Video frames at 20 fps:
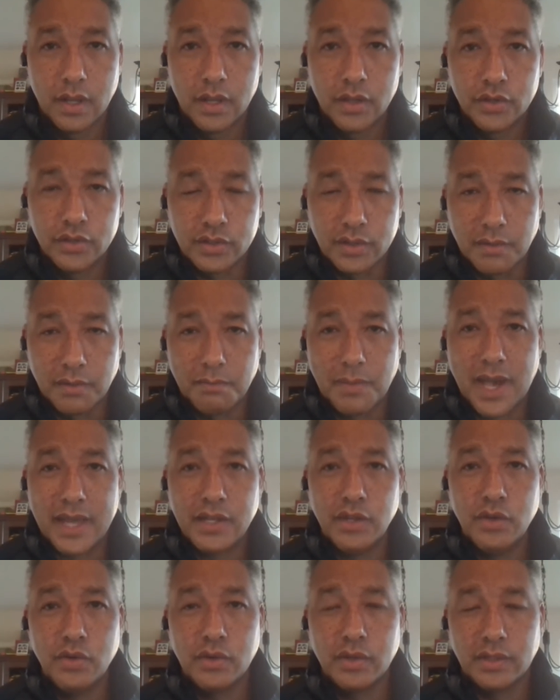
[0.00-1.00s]
somebody
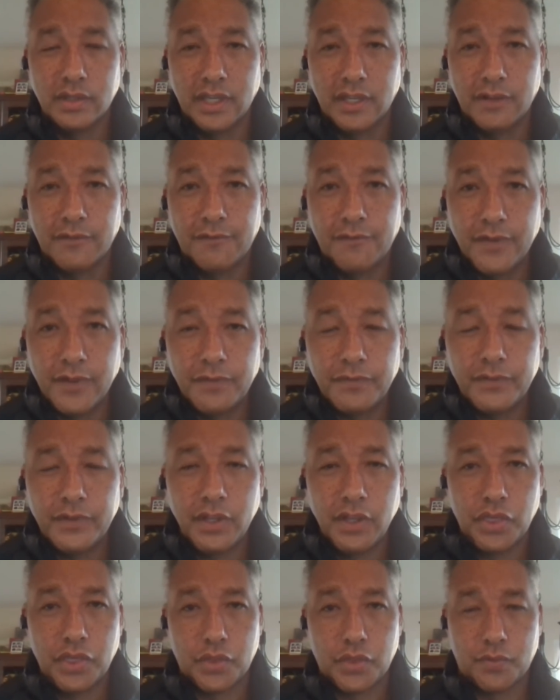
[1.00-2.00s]
who can lead
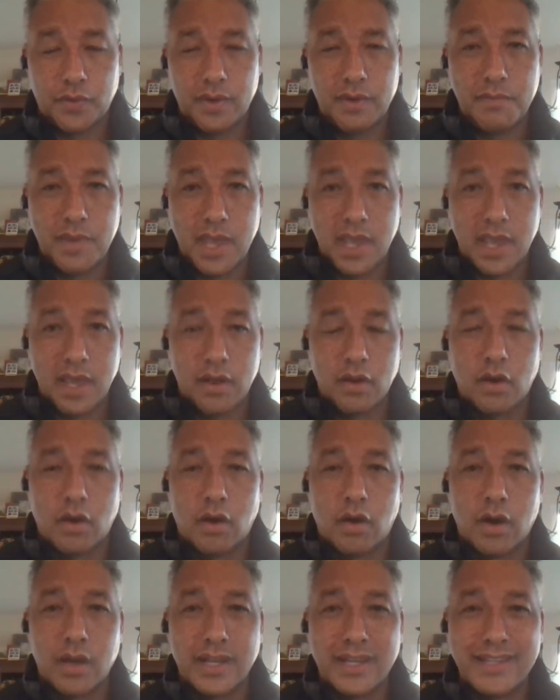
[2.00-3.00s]
53 men
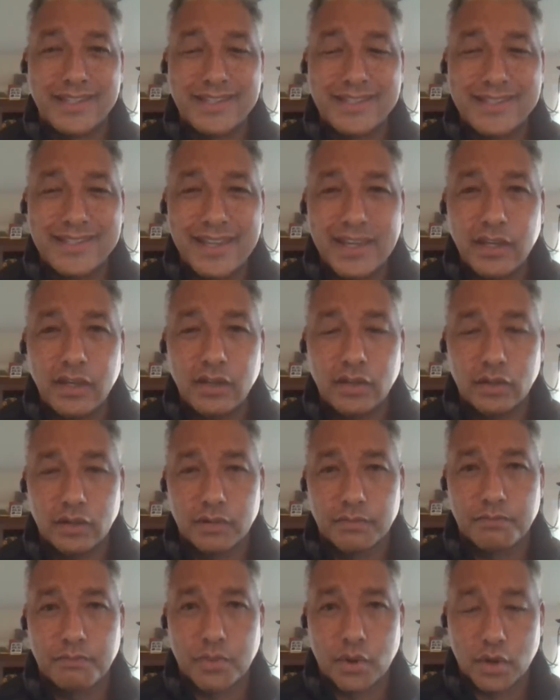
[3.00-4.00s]
on a singular
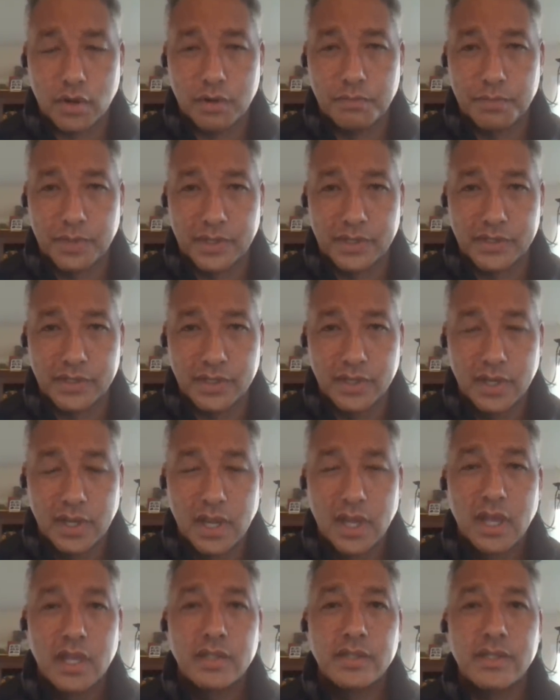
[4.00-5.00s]
purpose
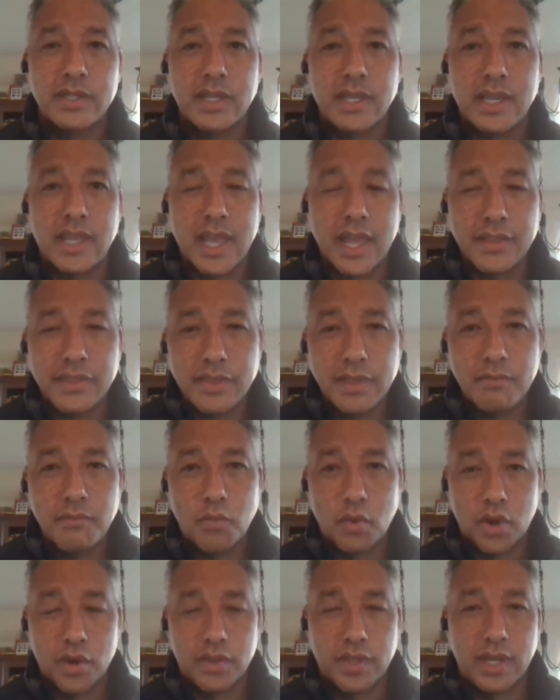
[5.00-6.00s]
to get them
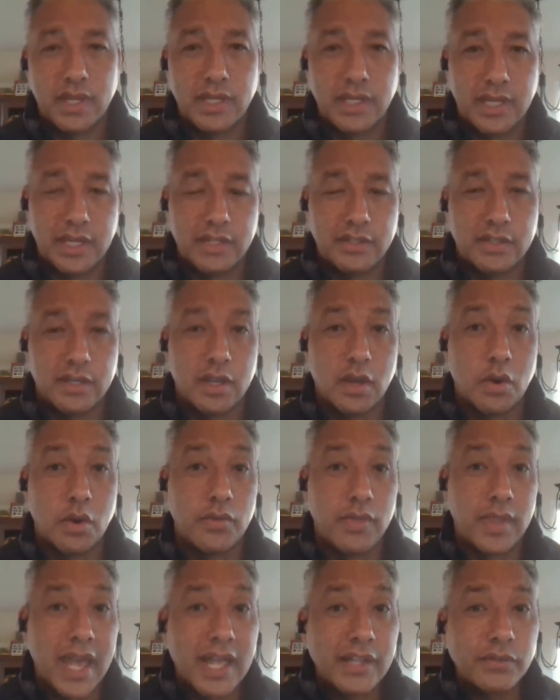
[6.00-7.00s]
where they need to go. And
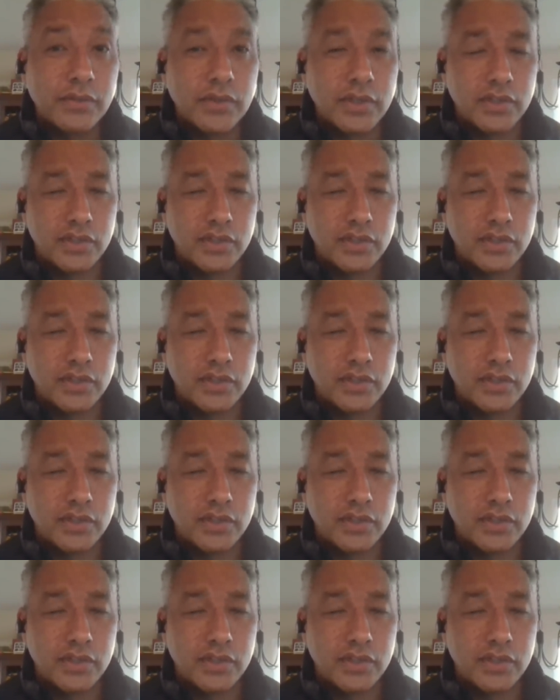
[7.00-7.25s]
that's what the